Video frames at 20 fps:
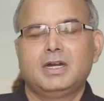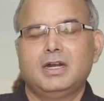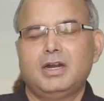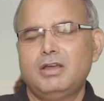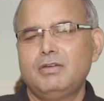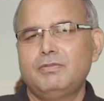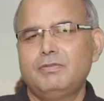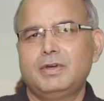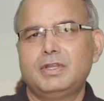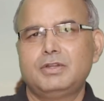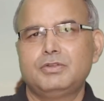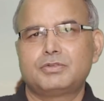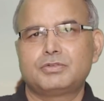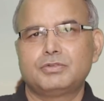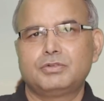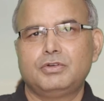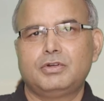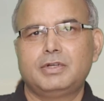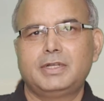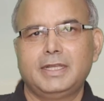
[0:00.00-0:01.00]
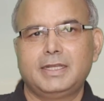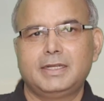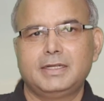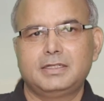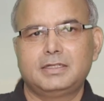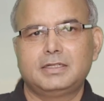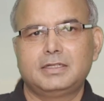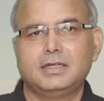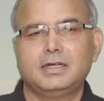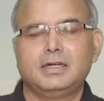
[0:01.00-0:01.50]
However, you should not take
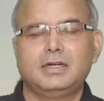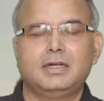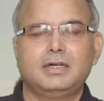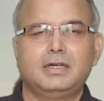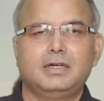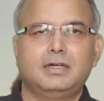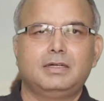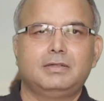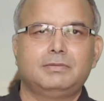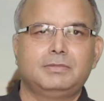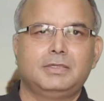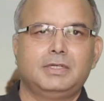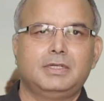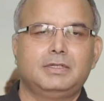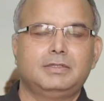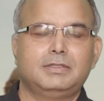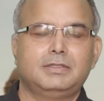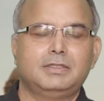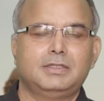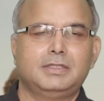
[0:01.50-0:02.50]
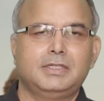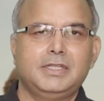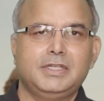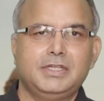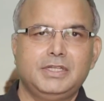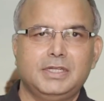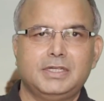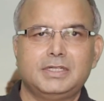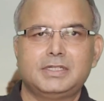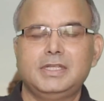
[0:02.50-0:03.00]
it
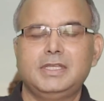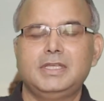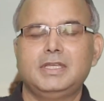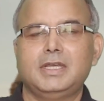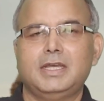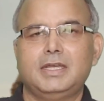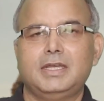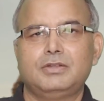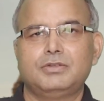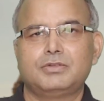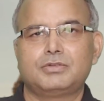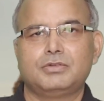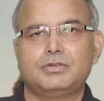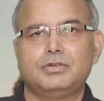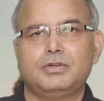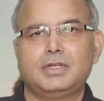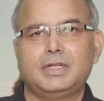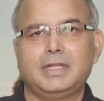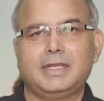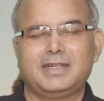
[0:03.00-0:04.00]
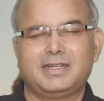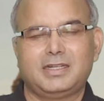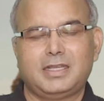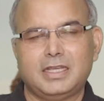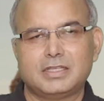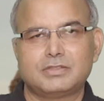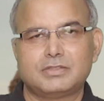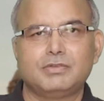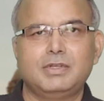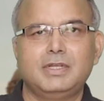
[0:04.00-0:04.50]
leniently, and you should not take it
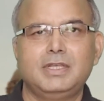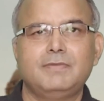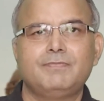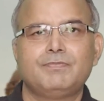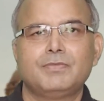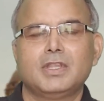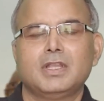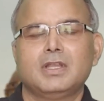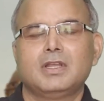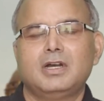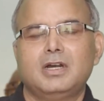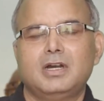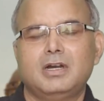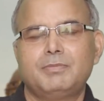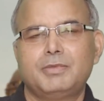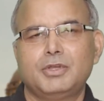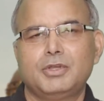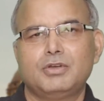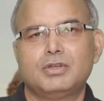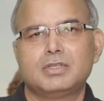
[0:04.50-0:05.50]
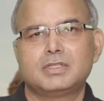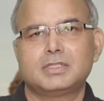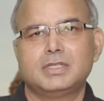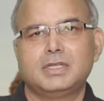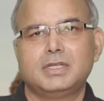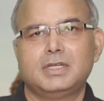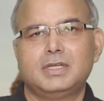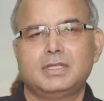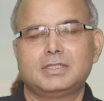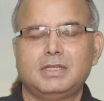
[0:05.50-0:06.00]
casually, because
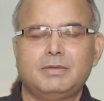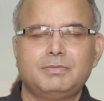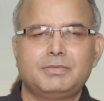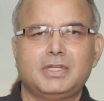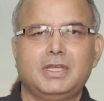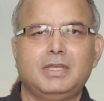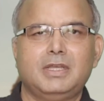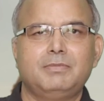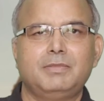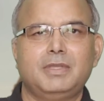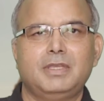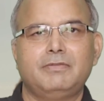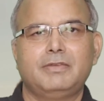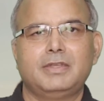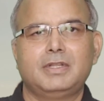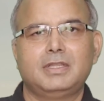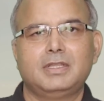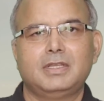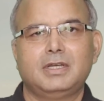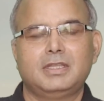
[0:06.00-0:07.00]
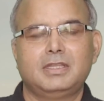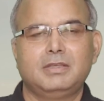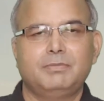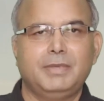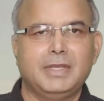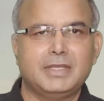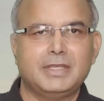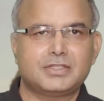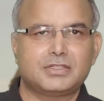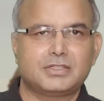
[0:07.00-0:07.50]
sometimes even the
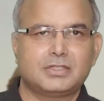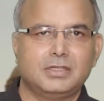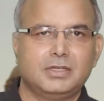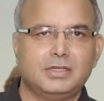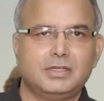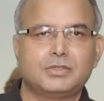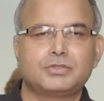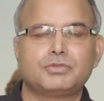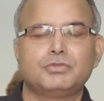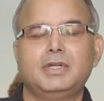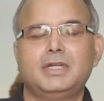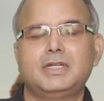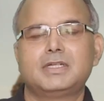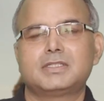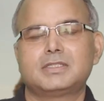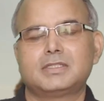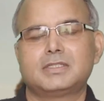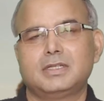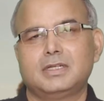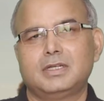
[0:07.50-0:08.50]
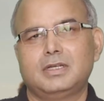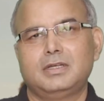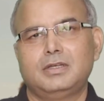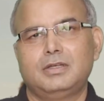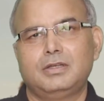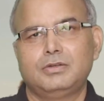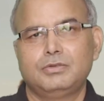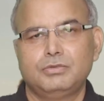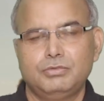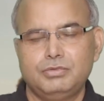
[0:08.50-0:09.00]
best students
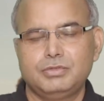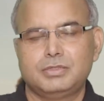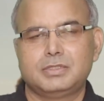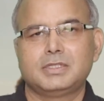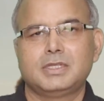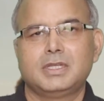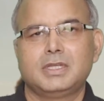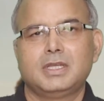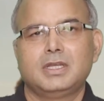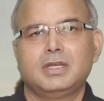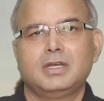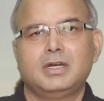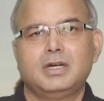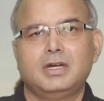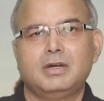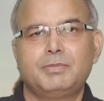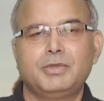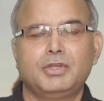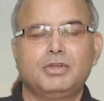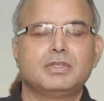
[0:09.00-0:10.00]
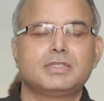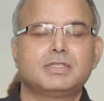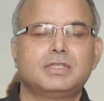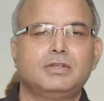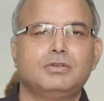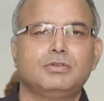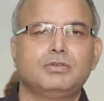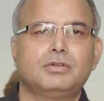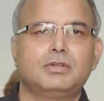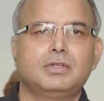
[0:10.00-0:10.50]
lose because
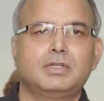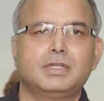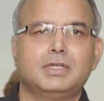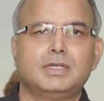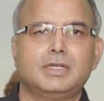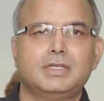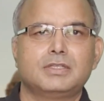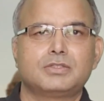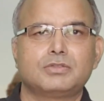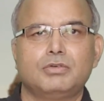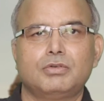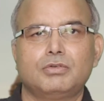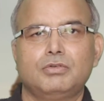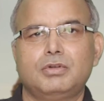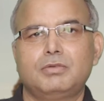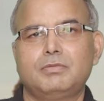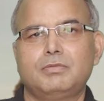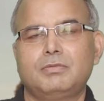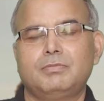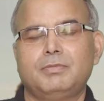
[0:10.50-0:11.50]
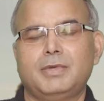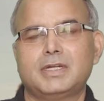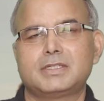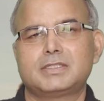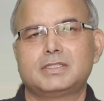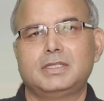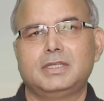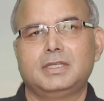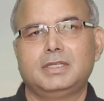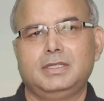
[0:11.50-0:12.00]
they don't score good
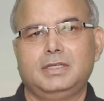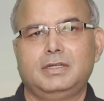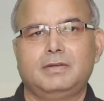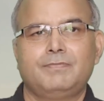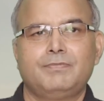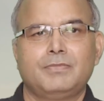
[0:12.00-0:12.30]
marks here.